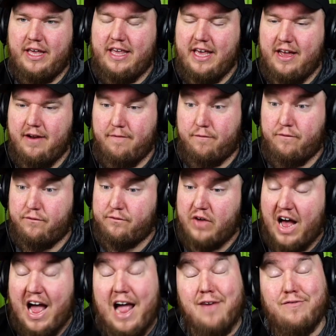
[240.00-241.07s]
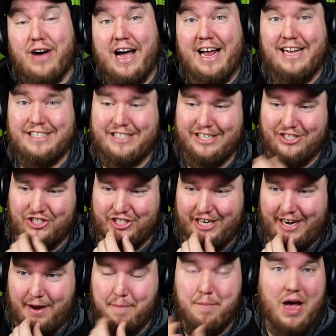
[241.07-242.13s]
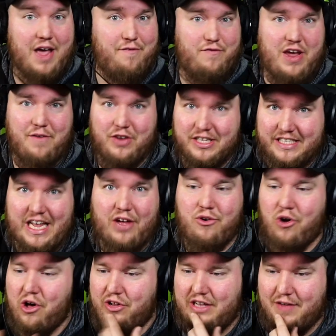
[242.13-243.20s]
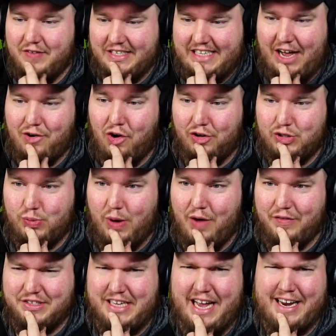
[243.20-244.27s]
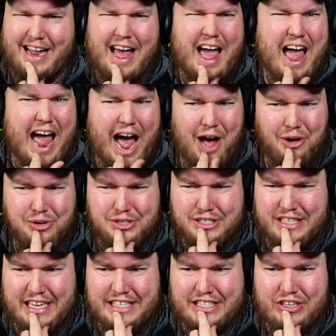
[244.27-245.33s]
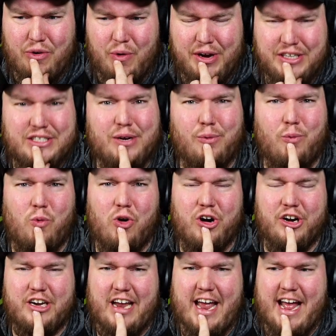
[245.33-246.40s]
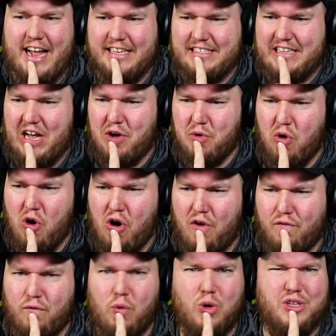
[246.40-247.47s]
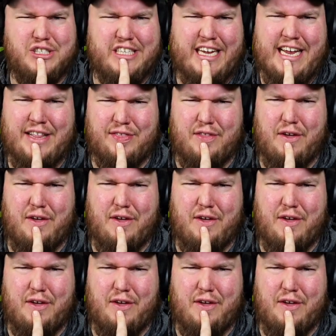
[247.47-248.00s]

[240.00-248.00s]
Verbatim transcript: get 5 ICG. My favorite Town Hall 11, Town Hall 12 attack. How's this going to work at Town Hall 14,